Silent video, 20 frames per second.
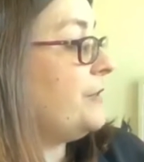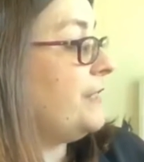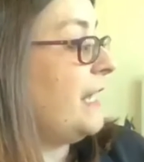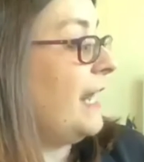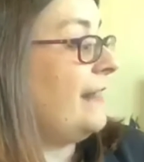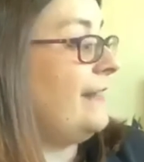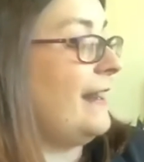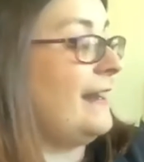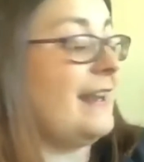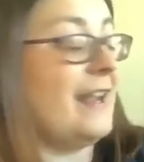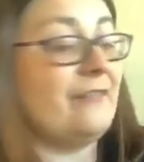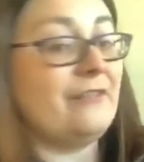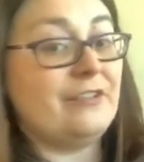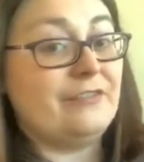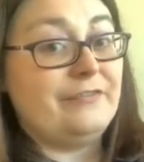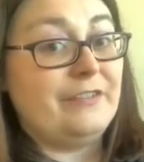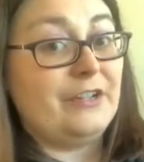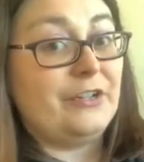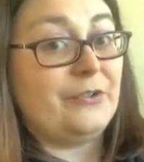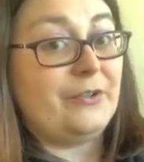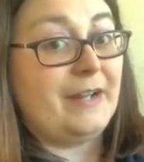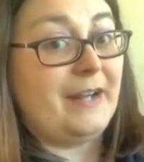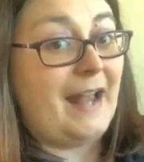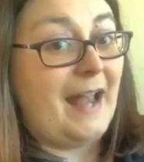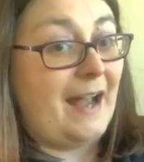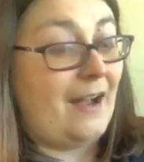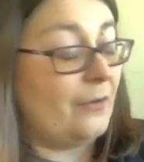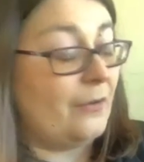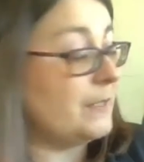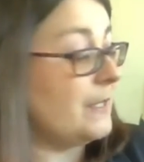they never figured it
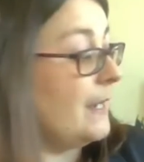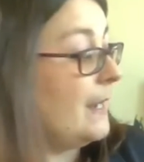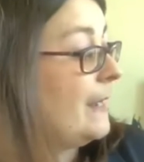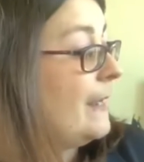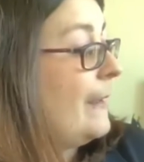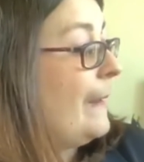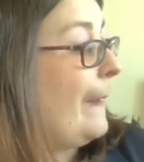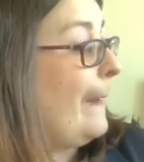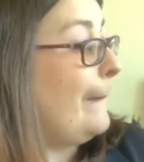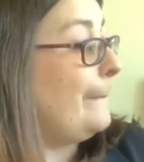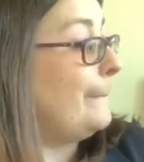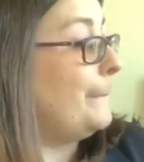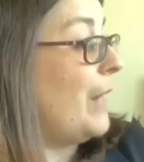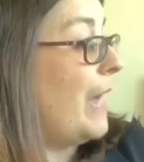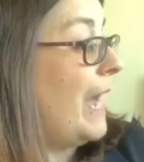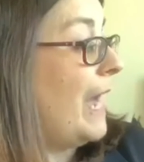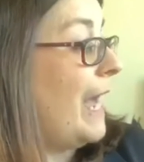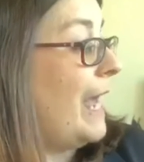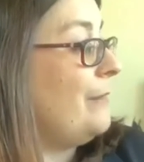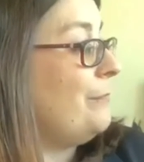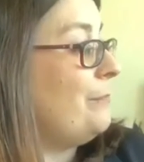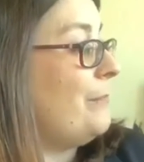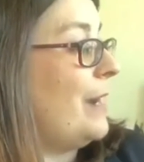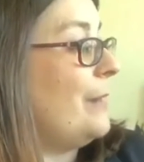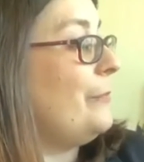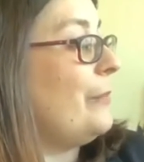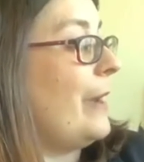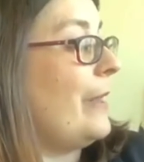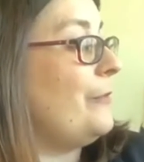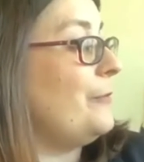out, but my
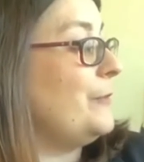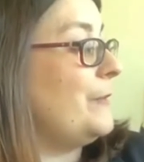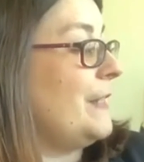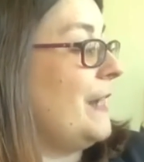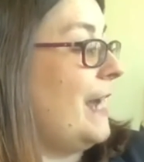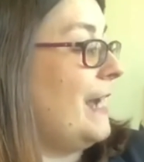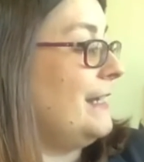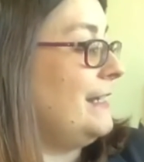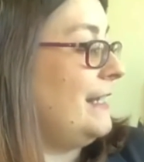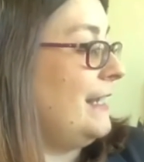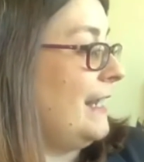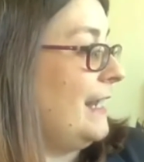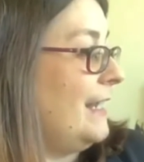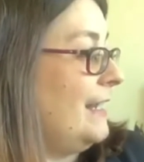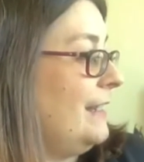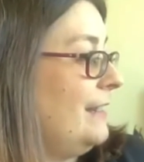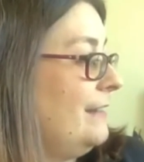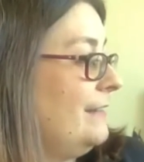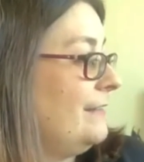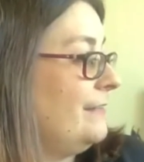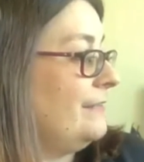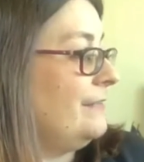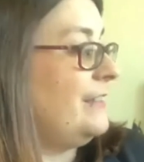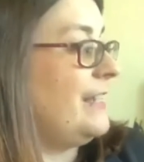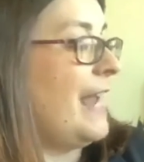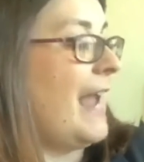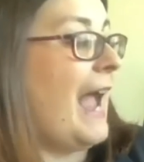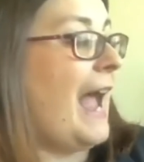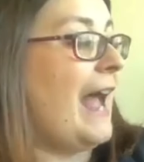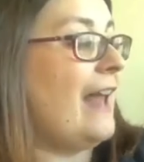brothers and I did. The
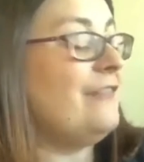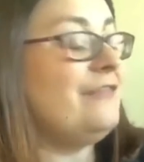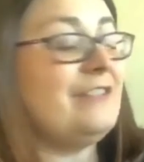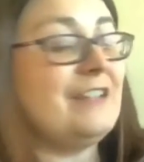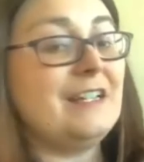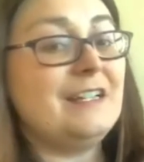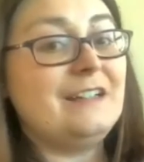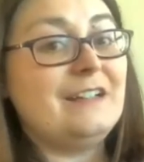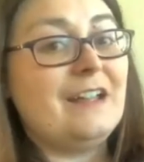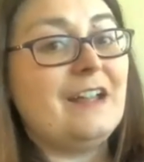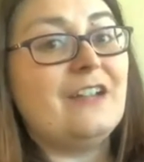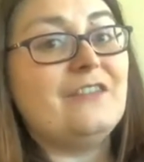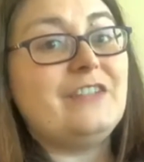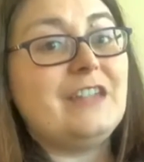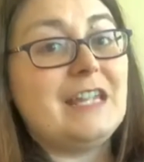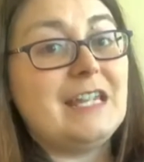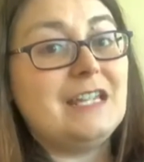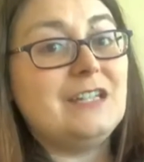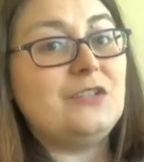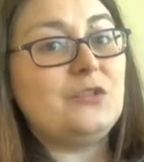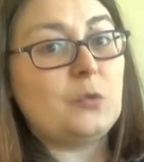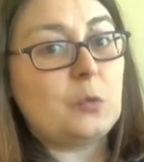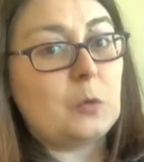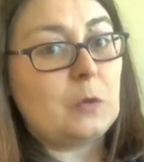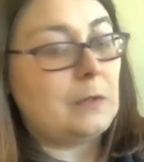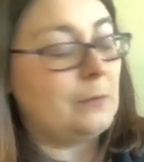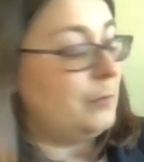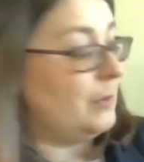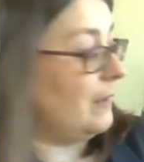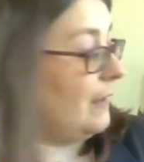advent of indoor
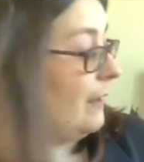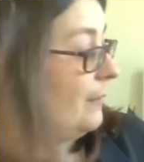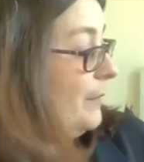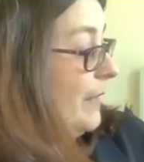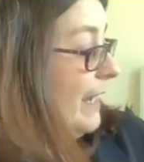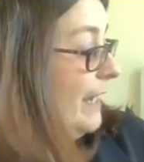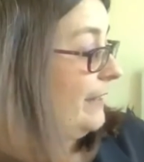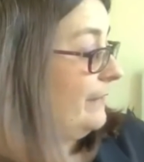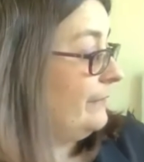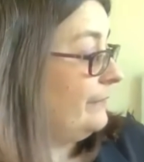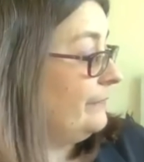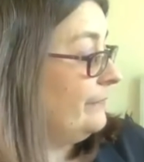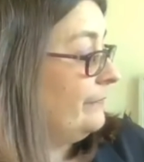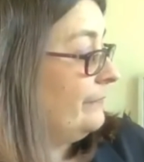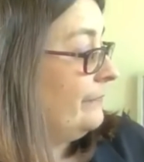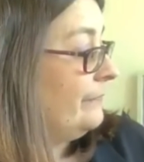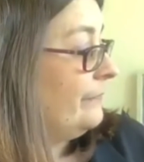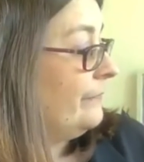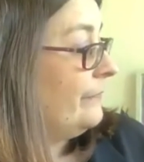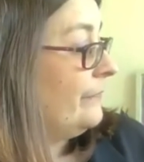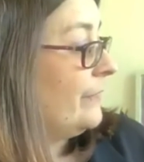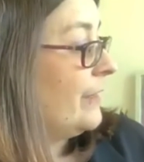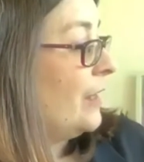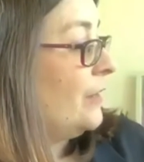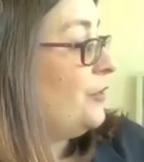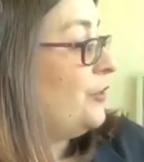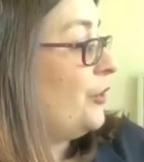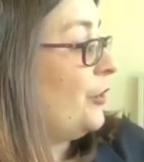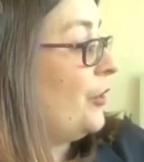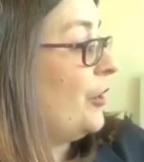plumbing
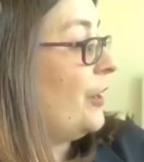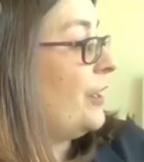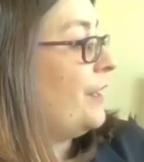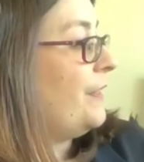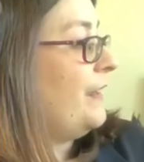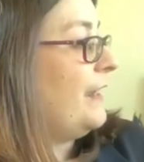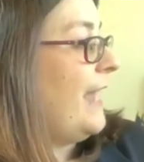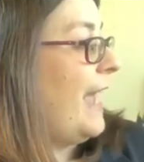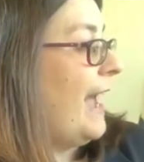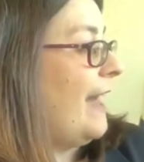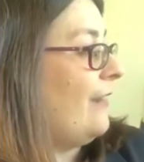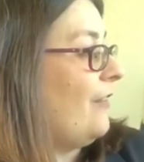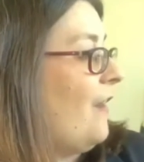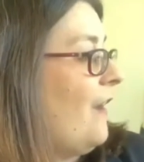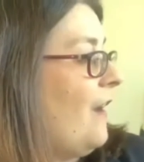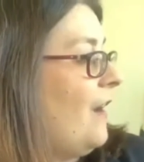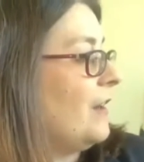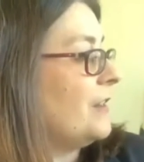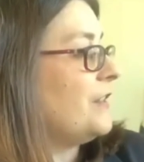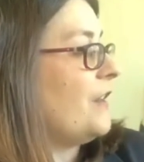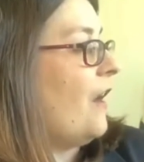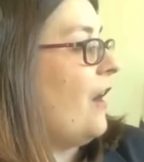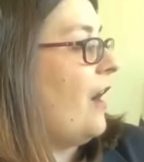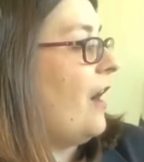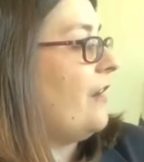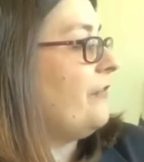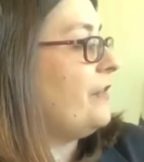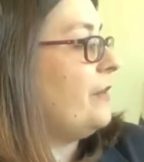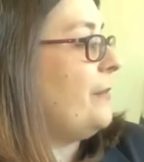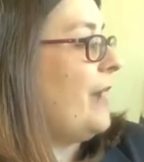took the catalogs off
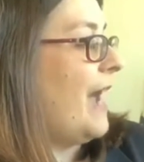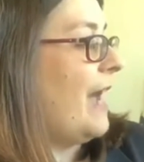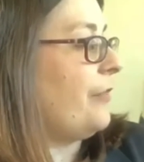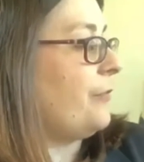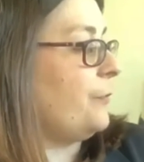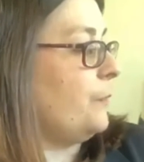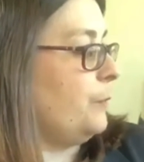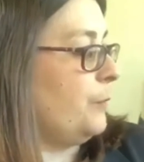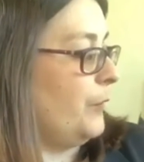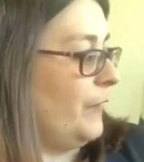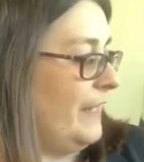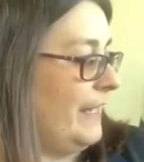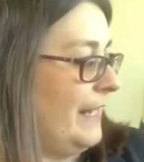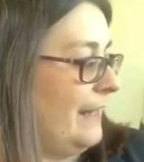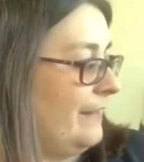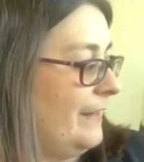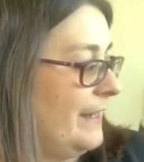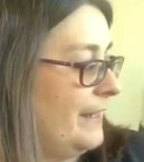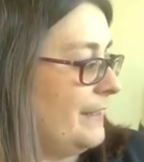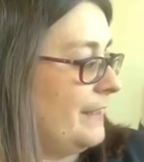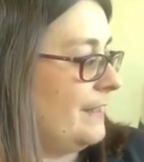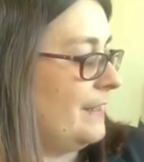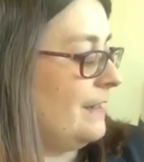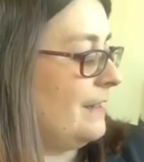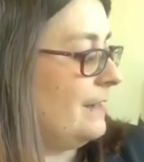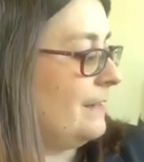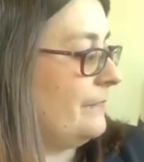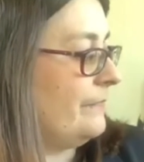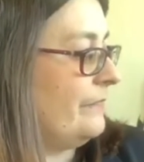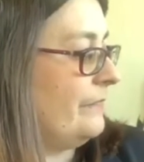the bathroom reading list.
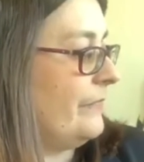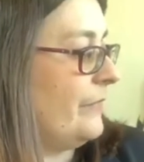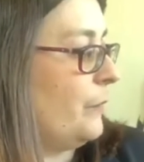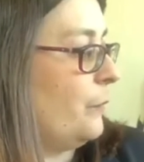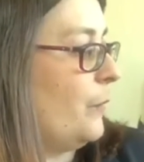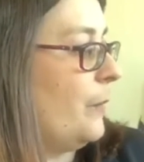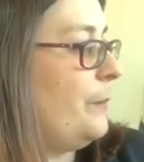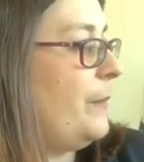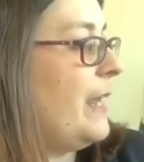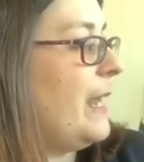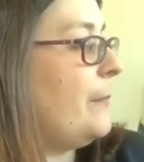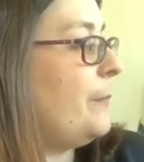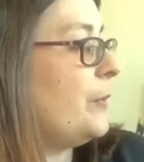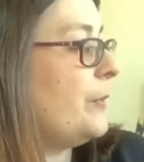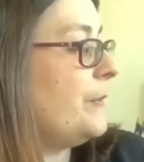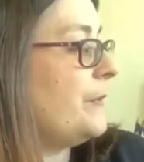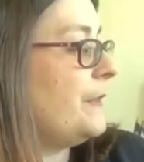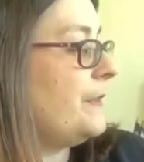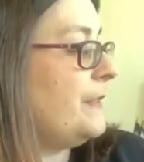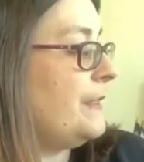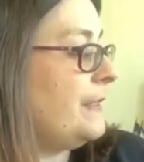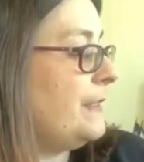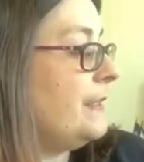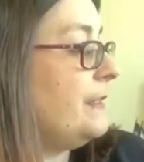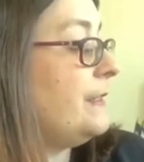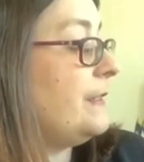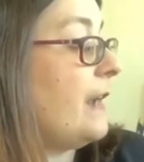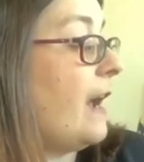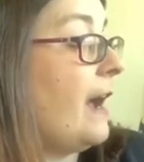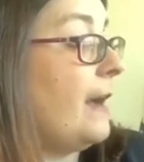When people
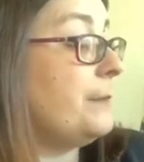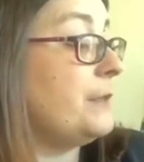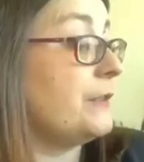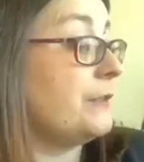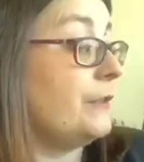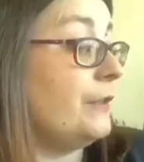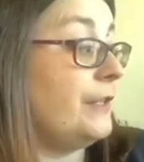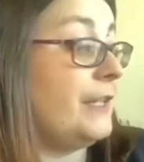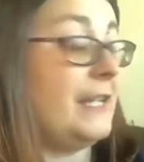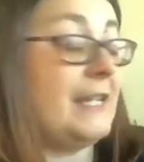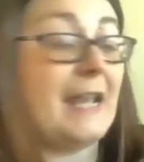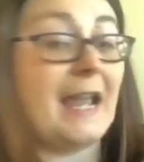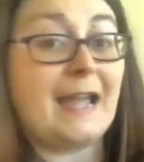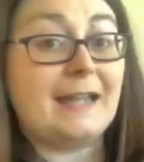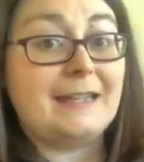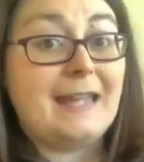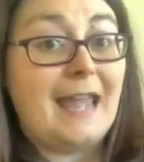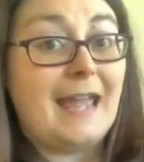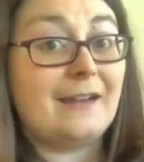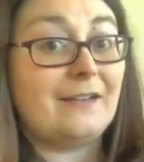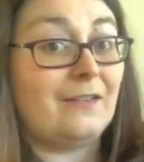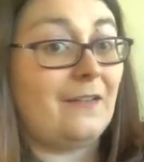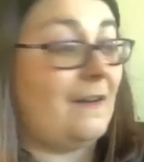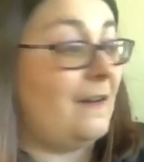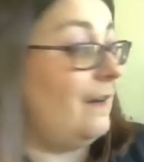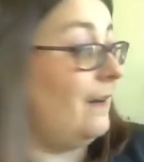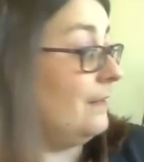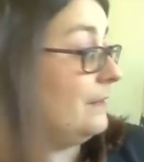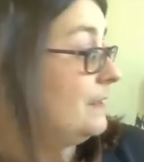stopped looking at catalogs,